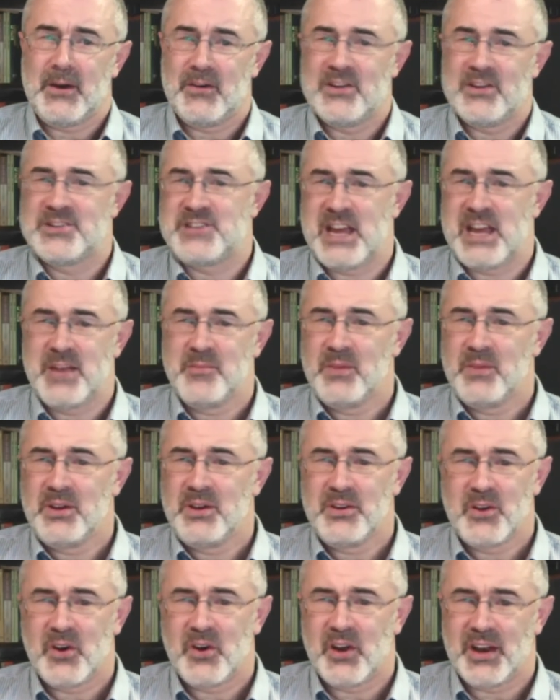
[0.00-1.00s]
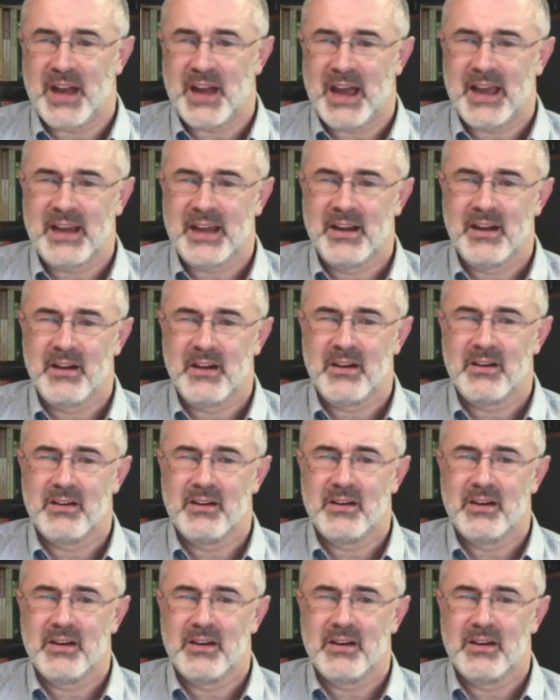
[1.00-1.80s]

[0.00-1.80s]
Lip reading: resentment or an anger,